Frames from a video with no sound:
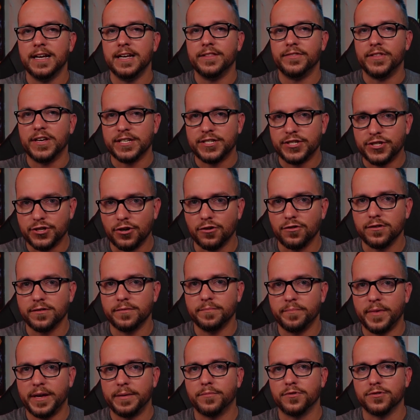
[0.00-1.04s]
that
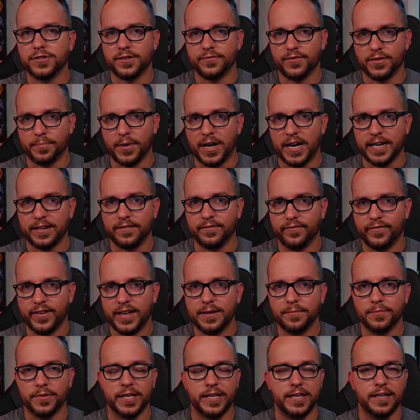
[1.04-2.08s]
certain members of the Biden
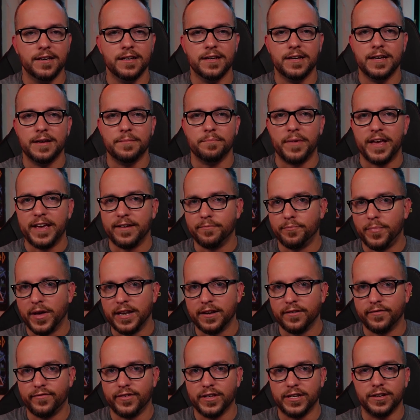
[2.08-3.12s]
family may have
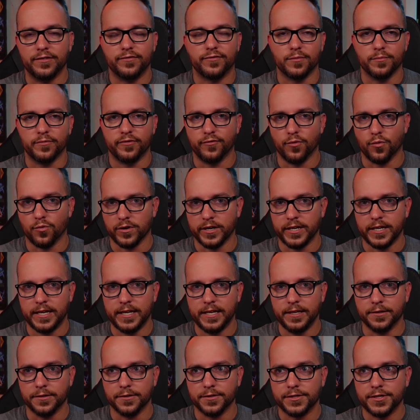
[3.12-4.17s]
benefited from foreign
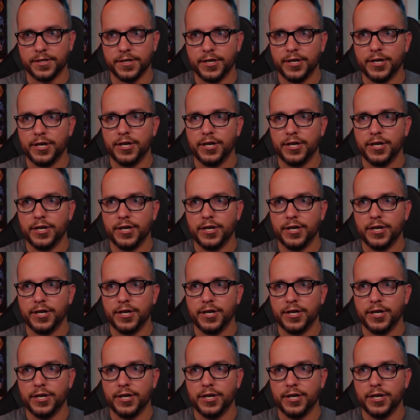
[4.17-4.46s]
deals,